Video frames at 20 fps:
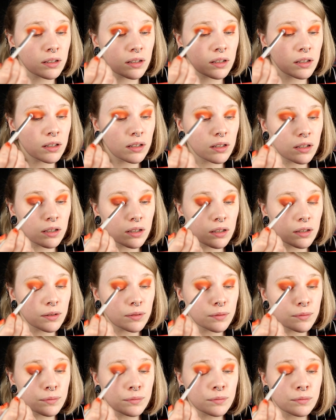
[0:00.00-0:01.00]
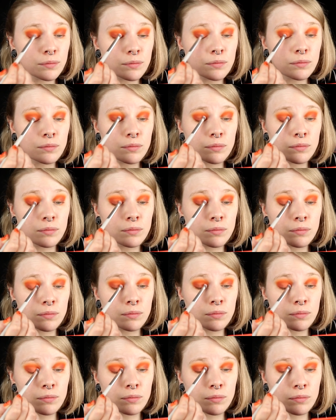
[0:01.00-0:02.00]

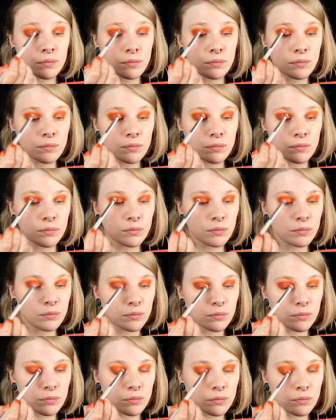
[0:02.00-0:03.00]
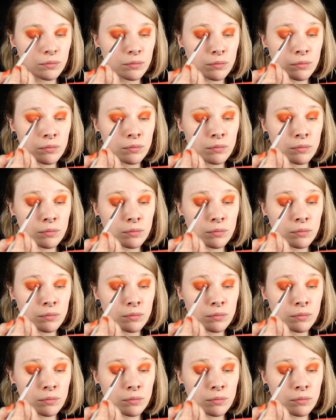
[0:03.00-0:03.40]
(no one is talking)